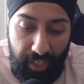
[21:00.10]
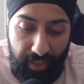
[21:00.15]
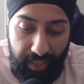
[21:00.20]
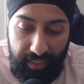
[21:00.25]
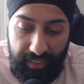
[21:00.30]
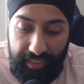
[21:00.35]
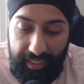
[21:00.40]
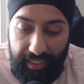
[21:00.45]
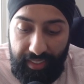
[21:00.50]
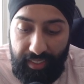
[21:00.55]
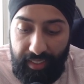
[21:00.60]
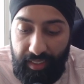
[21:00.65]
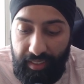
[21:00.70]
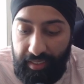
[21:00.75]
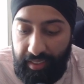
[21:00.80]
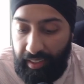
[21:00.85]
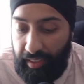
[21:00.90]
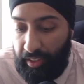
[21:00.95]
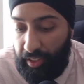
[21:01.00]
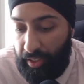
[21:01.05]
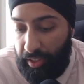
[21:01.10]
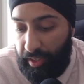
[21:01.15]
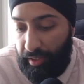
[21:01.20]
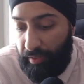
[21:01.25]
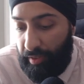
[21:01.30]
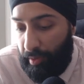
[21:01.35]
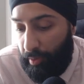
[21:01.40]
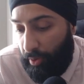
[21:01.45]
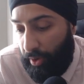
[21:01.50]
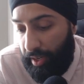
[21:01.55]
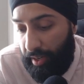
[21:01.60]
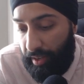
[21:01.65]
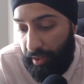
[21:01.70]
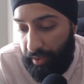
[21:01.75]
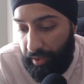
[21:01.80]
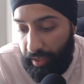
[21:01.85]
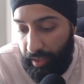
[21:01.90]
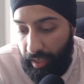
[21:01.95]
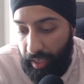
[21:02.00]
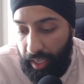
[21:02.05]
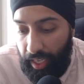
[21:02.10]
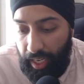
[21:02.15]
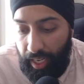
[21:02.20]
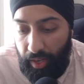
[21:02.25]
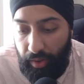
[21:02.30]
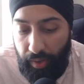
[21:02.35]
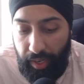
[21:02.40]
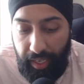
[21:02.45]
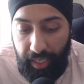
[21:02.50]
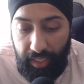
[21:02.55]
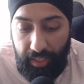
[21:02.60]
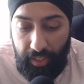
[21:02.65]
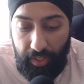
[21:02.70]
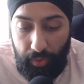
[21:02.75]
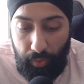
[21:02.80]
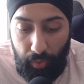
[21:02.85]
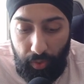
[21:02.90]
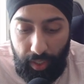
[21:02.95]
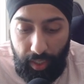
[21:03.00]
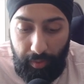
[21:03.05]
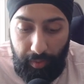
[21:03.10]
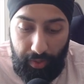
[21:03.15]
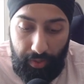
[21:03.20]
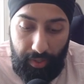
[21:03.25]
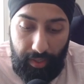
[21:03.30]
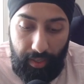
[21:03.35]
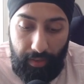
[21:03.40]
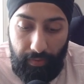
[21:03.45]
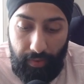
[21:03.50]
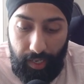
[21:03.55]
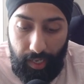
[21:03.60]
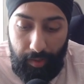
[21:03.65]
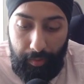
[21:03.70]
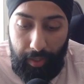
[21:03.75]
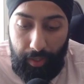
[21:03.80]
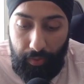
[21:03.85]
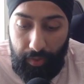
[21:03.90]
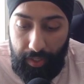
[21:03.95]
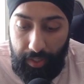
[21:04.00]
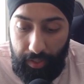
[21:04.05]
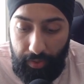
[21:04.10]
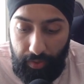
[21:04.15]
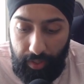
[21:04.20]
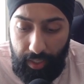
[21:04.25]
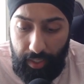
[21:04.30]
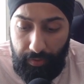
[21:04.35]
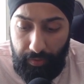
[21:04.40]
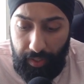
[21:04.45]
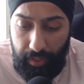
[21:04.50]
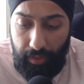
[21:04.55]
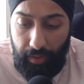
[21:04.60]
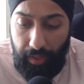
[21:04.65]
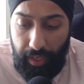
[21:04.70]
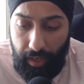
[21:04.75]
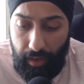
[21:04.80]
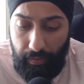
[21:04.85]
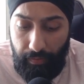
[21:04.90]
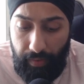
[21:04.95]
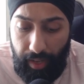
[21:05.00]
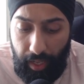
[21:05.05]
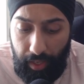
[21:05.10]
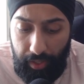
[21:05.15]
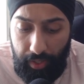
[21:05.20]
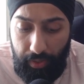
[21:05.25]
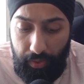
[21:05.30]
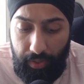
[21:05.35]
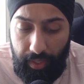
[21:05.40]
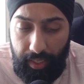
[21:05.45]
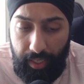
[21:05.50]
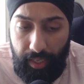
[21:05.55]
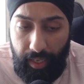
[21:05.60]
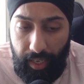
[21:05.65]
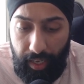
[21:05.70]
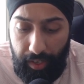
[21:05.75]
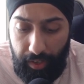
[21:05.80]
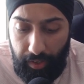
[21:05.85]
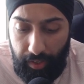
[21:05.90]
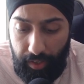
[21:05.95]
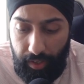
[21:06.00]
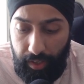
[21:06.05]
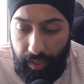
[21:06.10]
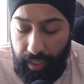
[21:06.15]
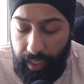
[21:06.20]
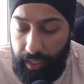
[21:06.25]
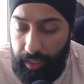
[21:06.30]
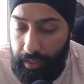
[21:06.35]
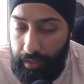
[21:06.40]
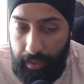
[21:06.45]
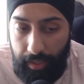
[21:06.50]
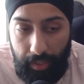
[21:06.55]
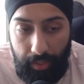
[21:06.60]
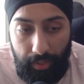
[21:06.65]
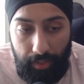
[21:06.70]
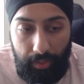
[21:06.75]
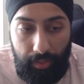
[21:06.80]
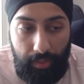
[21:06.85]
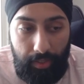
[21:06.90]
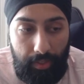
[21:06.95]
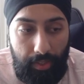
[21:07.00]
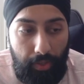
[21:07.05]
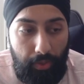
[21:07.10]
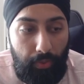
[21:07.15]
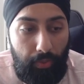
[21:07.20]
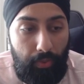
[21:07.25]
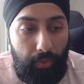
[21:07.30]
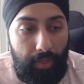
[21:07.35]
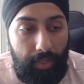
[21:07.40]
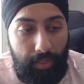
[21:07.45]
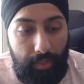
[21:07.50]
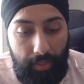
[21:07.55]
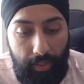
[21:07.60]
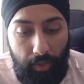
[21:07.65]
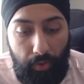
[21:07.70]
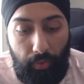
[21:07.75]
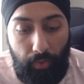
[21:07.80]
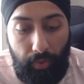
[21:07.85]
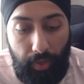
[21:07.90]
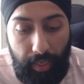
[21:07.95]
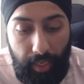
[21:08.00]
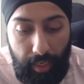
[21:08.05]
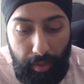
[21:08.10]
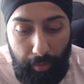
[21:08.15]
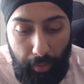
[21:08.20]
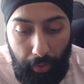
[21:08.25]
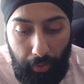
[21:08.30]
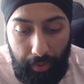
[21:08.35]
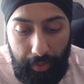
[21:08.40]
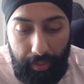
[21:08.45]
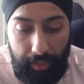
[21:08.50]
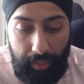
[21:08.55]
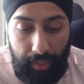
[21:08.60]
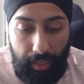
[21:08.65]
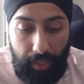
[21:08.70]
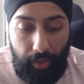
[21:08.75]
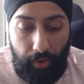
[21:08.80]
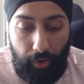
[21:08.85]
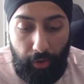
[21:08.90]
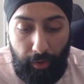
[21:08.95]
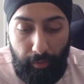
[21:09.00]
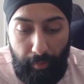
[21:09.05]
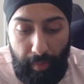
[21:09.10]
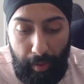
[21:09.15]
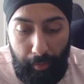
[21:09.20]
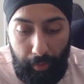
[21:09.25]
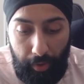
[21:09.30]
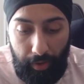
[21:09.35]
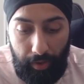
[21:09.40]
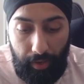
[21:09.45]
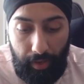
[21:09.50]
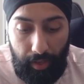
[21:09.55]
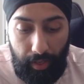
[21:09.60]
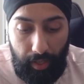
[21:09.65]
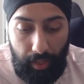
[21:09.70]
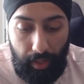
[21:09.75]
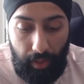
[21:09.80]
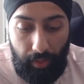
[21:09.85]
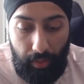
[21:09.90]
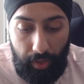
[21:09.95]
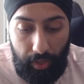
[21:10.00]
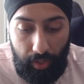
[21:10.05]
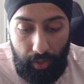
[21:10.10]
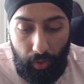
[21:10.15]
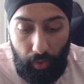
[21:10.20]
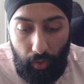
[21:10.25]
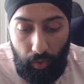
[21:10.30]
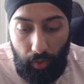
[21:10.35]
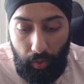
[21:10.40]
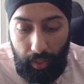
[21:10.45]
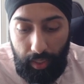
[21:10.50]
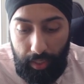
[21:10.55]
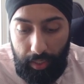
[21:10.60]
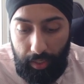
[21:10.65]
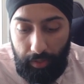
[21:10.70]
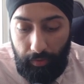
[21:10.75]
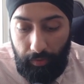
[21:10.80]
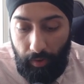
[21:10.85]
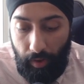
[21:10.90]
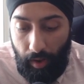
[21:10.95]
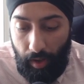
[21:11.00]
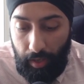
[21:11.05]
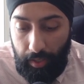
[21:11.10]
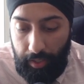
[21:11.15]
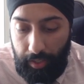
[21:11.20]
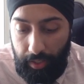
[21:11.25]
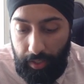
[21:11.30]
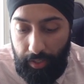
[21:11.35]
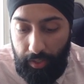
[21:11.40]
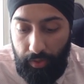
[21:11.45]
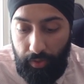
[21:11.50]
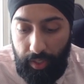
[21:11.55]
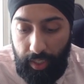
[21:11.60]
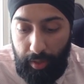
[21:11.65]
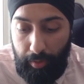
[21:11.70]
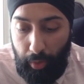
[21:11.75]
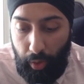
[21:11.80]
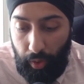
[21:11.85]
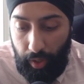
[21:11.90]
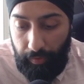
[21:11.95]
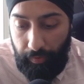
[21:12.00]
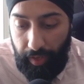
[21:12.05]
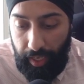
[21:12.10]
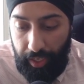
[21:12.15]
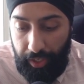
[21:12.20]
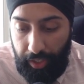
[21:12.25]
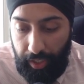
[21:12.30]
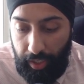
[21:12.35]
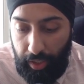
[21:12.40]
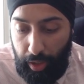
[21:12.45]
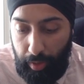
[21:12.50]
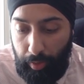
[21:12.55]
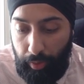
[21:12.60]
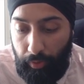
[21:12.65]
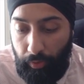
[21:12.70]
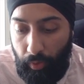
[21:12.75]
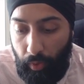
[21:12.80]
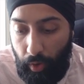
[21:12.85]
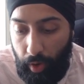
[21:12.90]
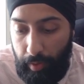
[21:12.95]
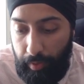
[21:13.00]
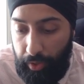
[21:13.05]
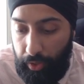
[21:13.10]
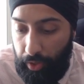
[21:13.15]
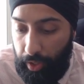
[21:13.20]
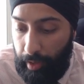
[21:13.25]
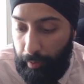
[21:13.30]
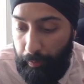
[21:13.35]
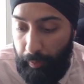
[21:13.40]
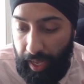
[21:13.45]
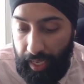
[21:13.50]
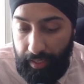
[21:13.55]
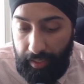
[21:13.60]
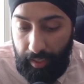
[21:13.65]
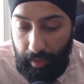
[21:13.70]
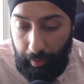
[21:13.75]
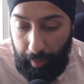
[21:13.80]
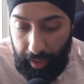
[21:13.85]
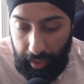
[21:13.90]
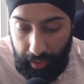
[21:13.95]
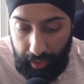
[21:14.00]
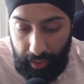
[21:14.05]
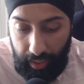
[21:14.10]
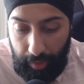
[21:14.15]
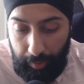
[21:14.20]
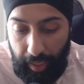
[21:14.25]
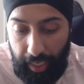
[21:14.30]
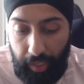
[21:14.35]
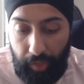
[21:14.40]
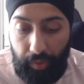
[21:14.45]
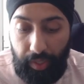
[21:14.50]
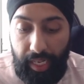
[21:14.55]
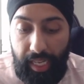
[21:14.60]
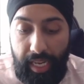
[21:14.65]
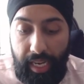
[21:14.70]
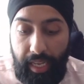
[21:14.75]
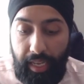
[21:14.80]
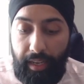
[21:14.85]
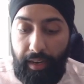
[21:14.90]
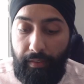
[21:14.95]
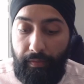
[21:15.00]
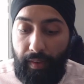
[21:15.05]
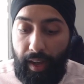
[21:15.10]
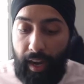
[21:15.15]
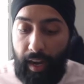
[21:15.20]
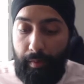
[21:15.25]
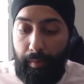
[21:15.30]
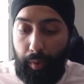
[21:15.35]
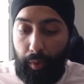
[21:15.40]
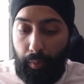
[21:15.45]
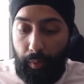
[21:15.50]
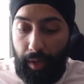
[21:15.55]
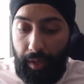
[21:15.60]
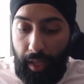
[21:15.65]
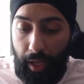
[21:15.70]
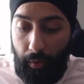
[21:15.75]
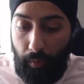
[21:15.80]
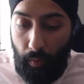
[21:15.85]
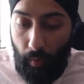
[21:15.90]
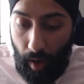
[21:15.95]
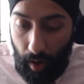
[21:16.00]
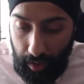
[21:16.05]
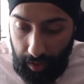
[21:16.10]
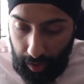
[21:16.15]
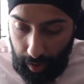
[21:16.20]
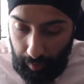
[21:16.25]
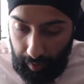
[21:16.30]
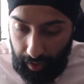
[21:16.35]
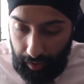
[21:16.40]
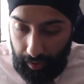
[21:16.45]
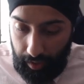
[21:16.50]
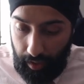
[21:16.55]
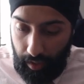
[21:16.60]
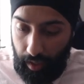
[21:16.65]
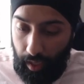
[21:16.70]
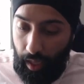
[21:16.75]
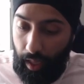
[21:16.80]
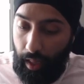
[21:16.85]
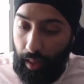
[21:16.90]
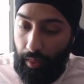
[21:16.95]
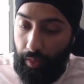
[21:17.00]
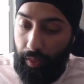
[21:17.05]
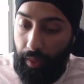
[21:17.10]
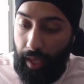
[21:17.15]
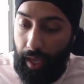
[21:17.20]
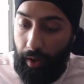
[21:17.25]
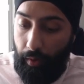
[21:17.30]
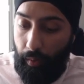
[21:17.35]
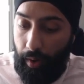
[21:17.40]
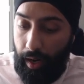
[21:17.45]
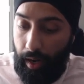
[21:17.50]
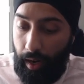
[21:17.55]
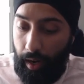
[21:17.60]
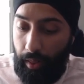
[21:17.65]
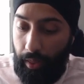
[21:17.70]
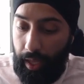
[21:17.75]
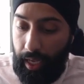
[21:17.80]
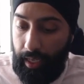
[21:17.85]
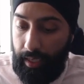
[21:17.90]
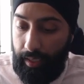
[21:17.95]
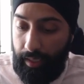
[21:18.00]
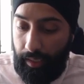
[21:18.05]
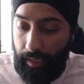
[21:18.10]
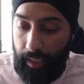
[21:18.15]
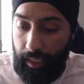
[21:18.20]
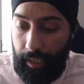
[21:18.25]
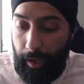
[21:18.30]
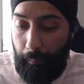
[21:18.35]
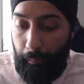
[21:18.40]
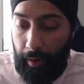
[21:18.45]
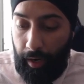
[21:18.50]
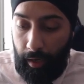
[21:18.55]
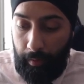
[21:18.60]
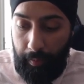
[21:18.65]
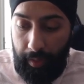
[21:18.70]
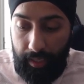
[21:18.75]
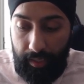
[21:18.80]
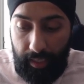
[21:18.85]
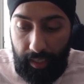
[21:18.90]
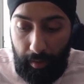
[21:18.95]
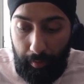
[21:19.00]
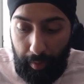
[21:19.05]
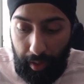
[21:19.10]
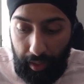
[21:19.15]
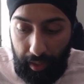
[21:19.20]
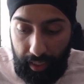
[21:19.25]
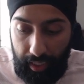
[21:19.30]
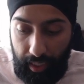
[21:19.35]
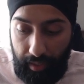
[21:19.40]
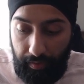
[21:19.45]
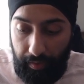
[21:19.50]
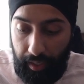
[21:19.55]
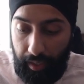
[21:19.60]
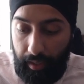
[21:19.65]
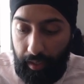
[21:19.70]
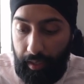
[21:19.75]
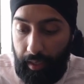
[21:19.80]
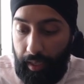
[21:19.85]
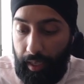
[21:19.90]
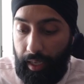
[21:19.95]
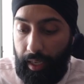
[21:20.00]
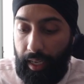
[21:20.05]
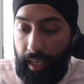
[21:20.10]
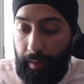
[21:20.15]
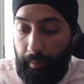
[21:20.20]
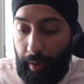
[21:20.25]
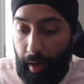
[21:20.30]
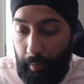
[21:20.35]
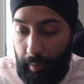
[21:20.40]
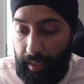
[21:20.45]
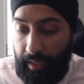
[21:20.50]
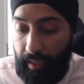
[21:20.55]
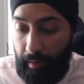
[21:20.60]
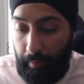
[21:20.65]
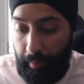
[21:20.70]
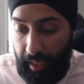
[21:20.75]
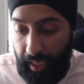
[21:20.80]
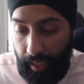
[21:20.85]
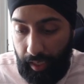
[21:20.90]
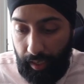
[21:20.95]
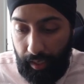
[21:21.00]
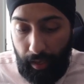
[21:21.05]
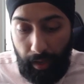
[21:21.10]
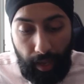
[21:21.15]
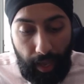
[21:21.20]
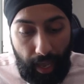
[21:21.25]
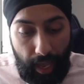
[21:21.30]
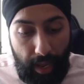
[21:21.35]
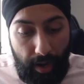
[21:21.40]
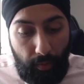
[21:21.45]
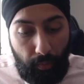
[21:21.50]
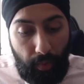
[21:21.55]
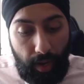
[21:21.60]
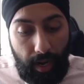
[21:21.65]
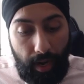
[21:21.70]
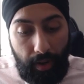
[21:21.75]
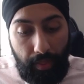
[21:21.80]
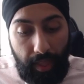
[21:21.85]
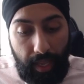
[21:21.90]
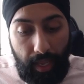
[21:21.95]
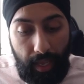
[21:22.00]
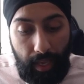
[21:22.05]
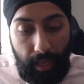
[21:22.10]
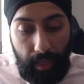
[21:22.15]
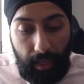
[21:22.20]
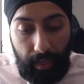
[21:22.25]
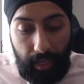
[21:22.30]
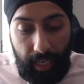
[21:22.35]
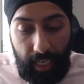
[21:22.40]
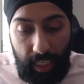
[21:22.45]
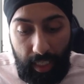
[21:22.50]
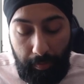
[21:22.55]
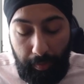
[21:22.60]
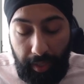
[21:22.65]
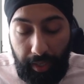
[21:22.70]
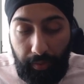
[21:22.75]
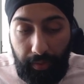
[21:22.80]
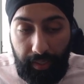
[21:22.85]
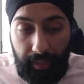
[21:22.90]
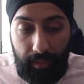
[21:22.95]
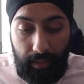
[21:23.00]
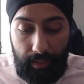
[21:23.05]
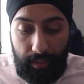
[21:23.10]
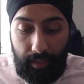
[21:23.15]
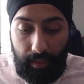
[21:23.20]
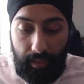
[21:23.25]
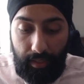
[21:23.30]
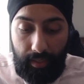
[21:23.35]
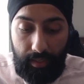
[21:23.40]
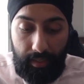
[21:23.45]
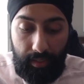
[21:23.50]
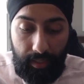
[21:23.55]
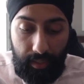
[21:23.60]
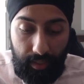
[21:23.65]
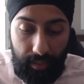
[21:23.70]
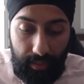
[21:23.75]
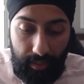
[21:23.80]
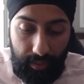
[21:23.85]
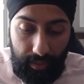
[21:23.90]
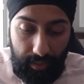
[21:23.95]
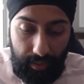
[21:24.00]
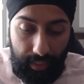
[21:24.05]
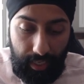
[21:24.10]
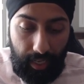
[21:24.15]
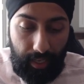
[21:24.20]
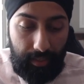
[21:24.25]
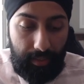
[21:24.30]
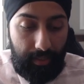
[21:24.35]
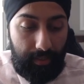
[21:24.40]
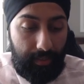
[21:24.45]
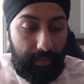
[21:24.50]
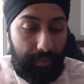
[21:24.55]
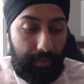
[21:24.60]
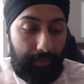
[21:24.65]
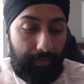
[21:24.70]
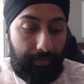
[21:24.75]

ideas, and learn from one another. Creating a school community environment where students feel they are valued and heard is so important. Remember, the goal is to foster students' motivation to perform to their best abilities by creating an environment where they want to be there, where they see a purpose in believing, purpose in being, and where they experience success.